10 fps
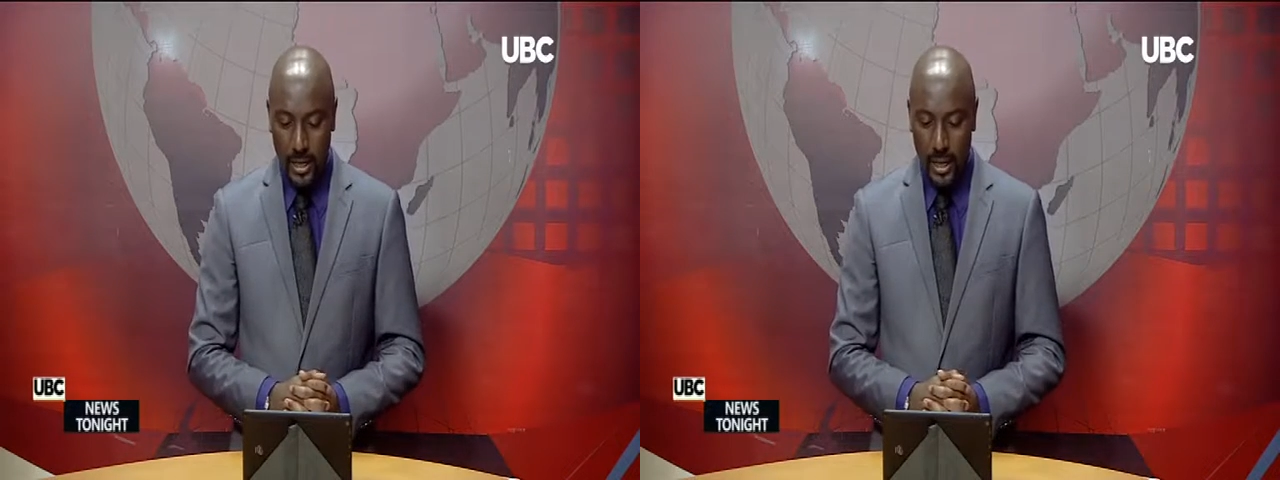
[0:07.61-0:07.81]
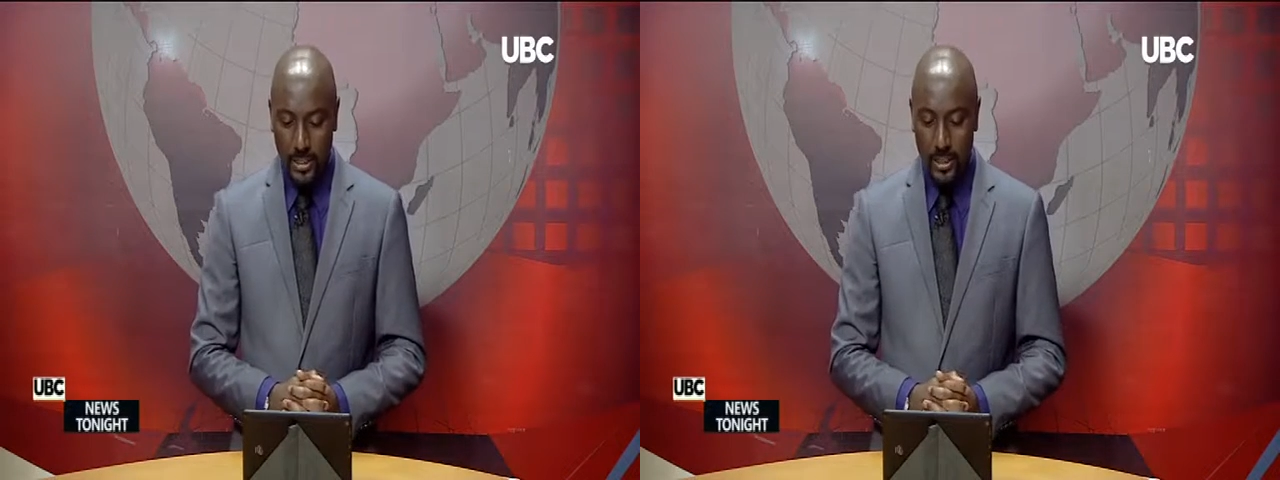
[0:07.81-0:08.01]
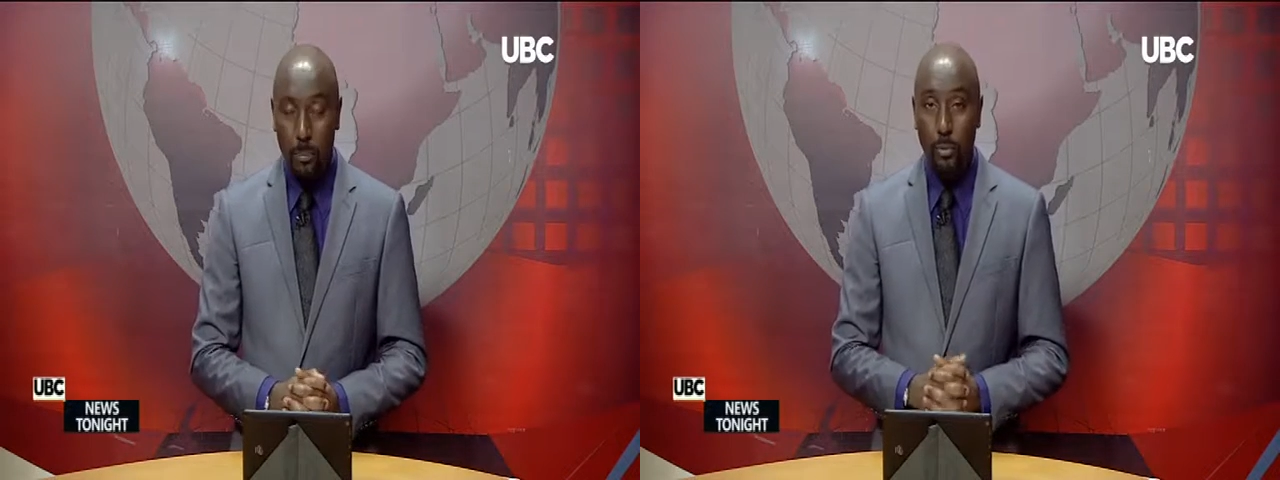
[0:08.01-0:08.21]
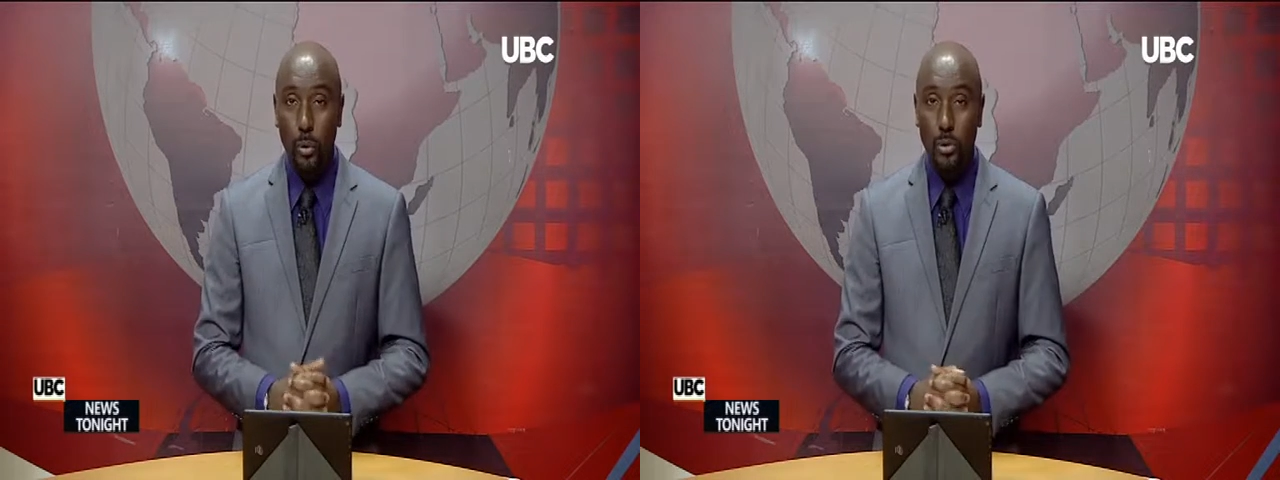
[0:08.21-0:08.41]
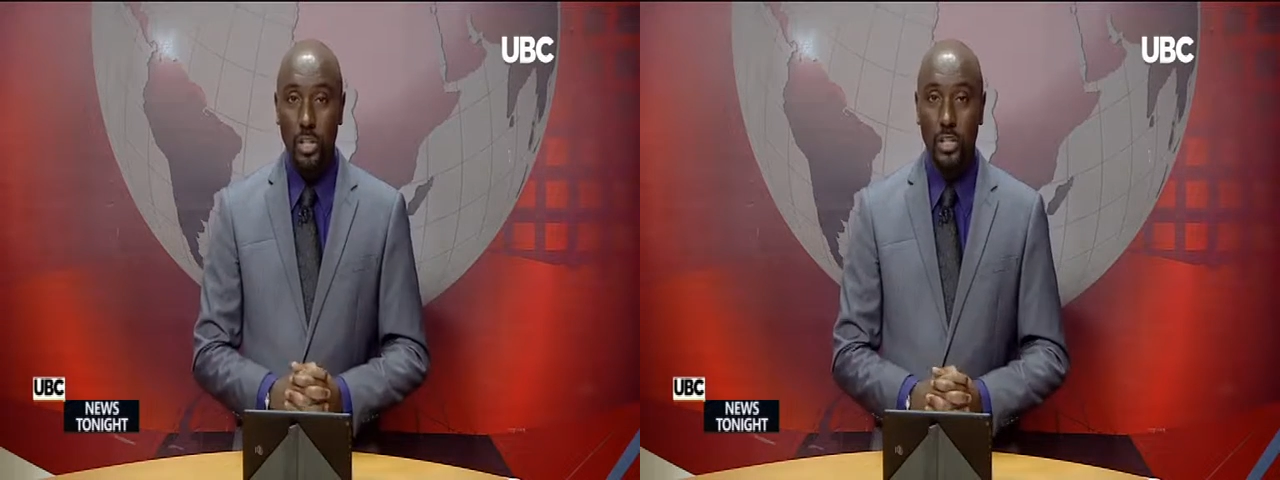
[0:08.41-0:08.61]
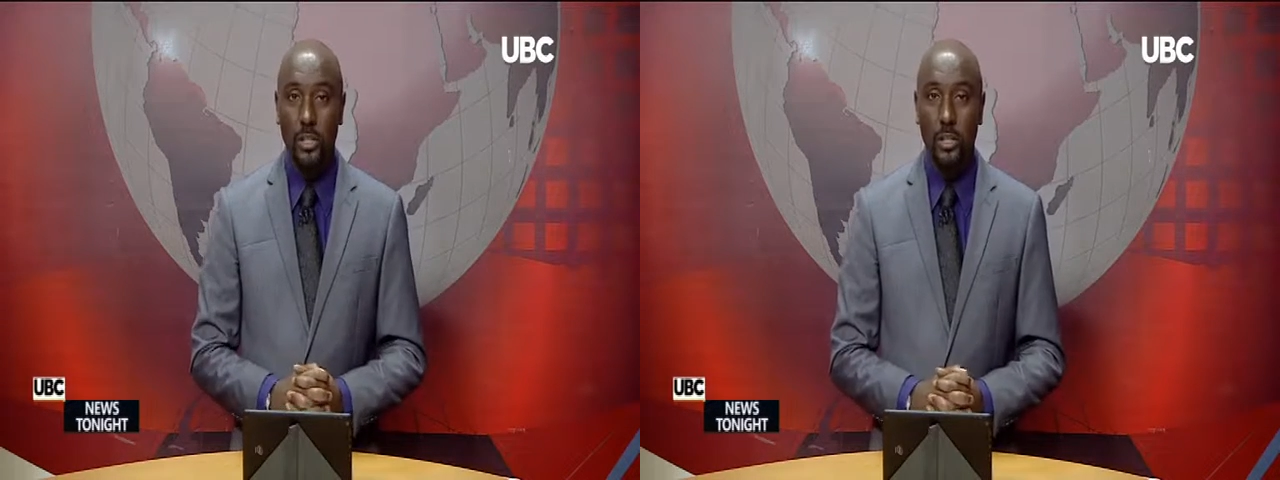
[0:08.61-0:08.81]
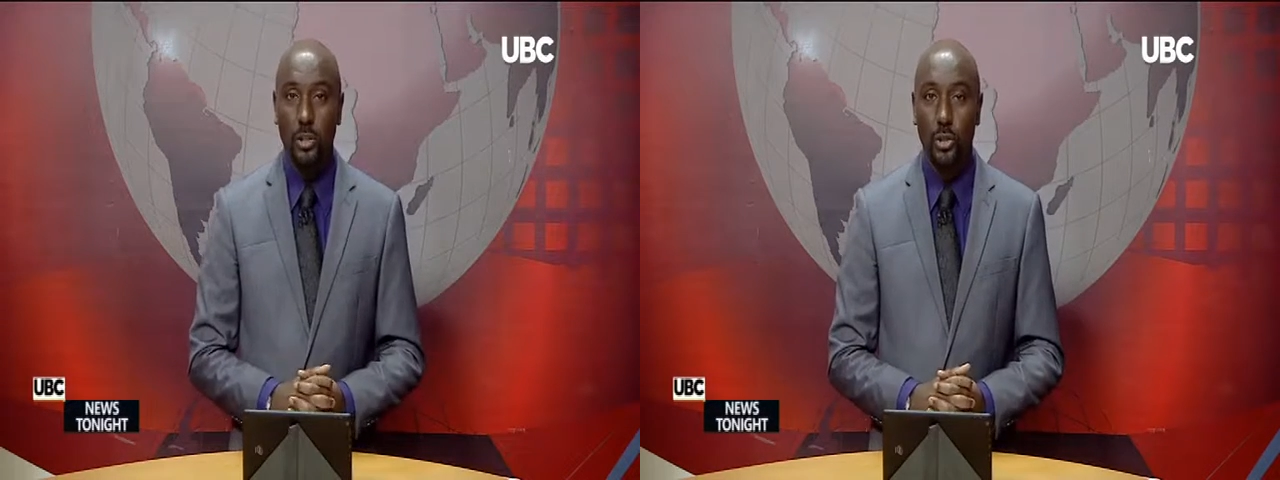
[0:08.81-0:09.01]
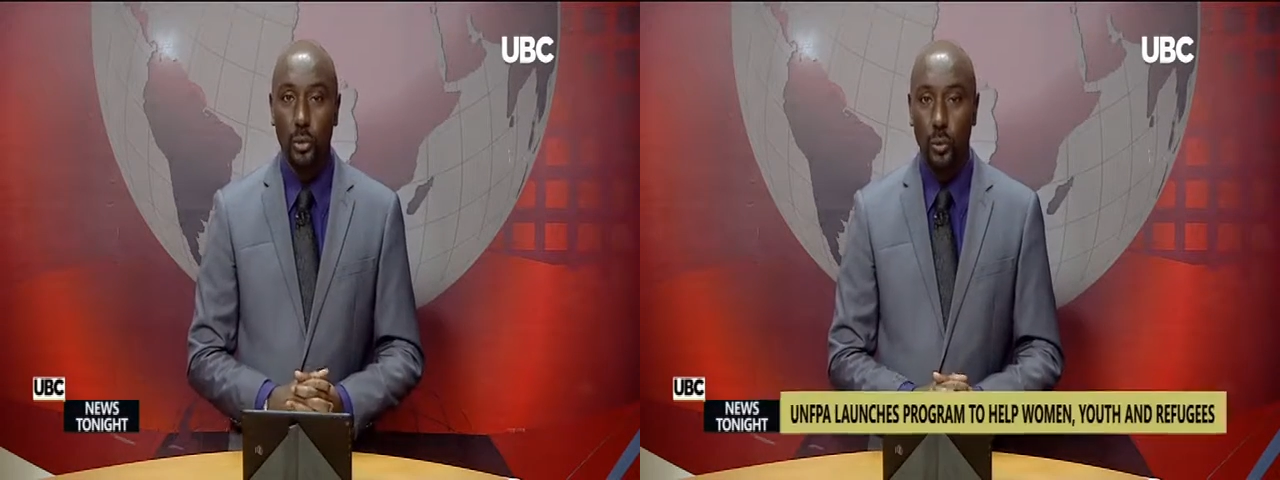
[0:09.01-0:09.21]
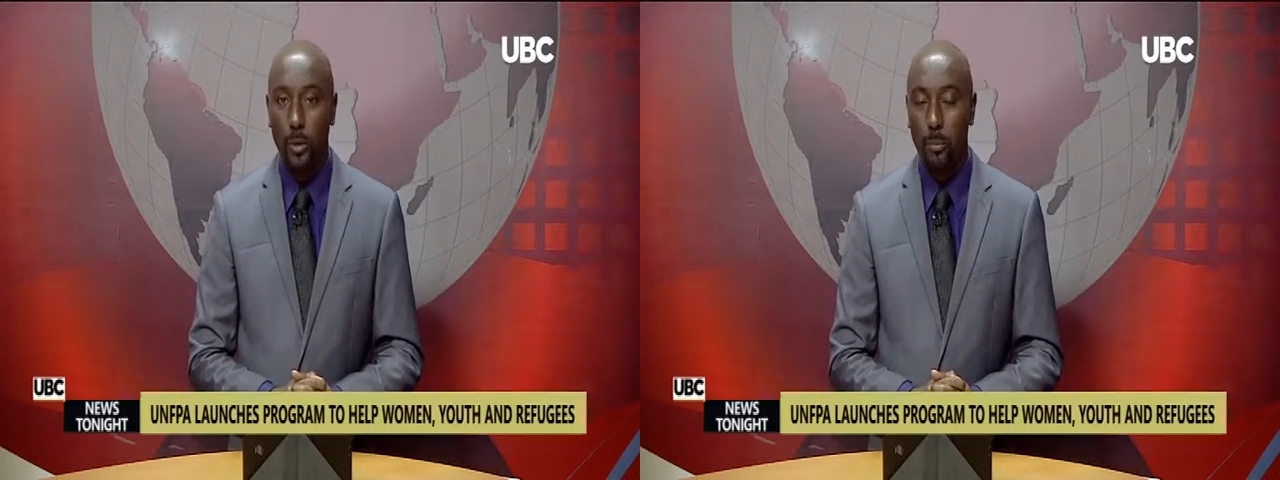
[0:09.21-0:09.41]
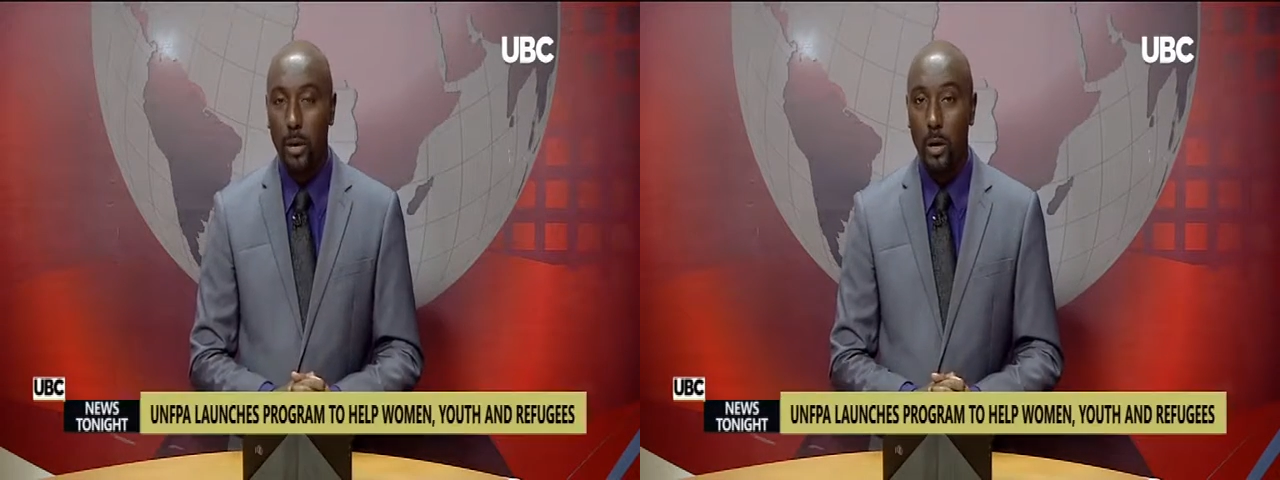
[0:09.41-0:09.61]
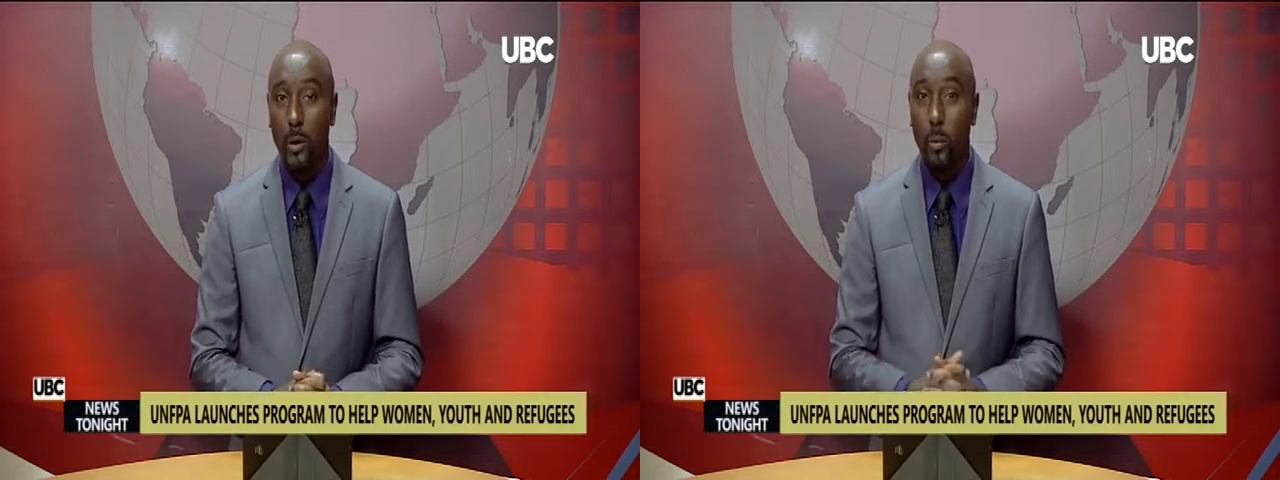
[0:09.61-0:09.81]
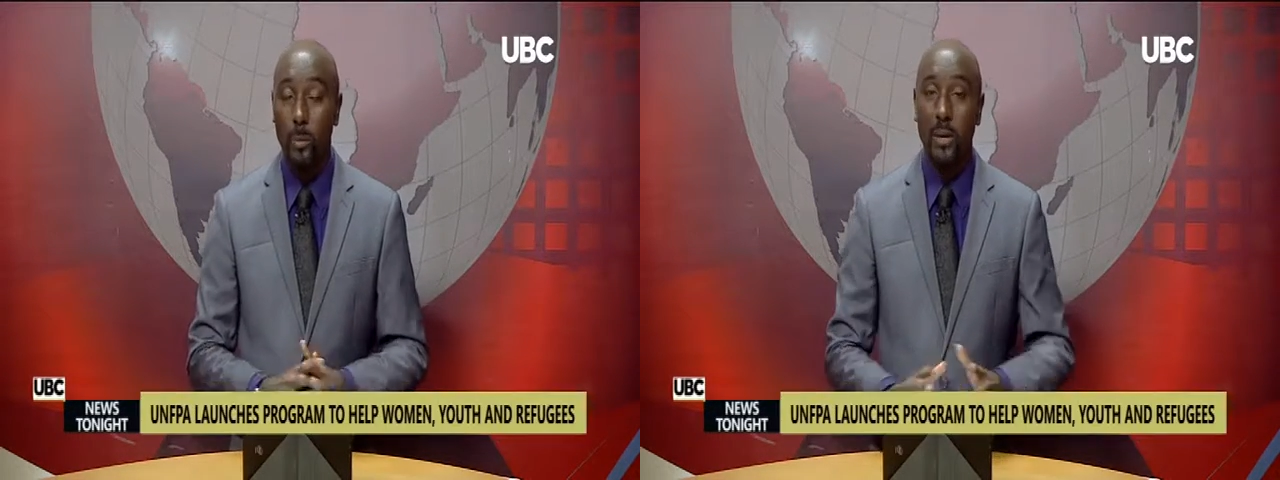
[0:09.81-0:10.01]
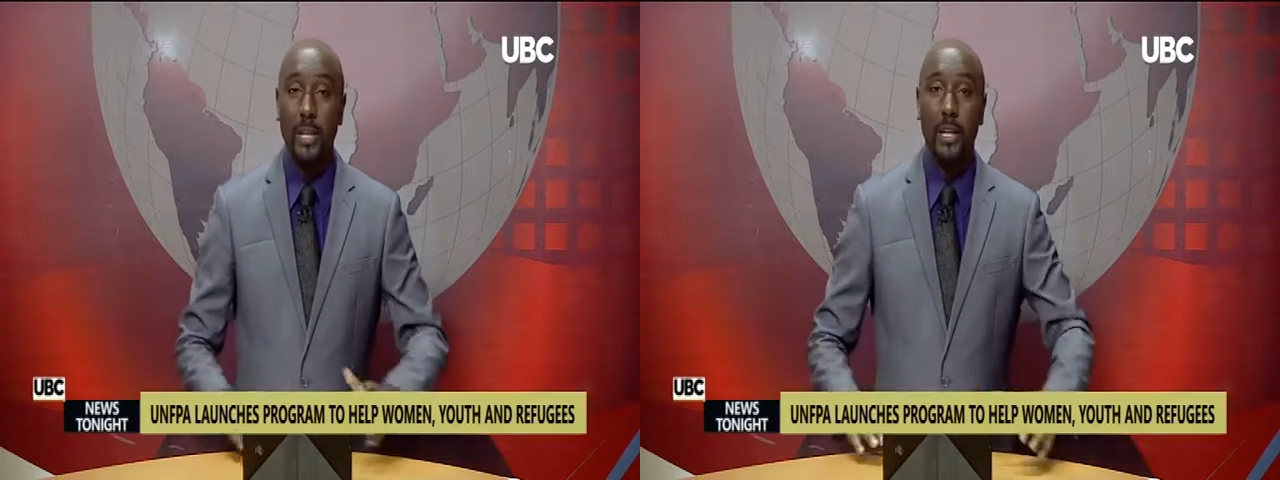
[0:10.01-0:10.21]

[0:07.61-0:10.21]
has a project to empower women